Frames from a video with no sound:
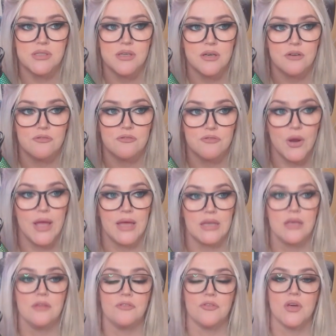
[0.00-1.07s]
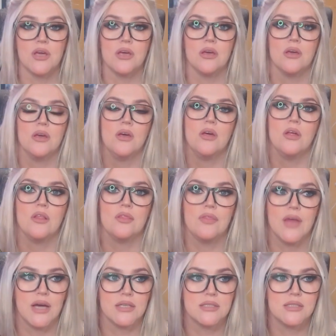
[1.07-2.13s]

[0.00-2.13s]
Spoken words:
for anything that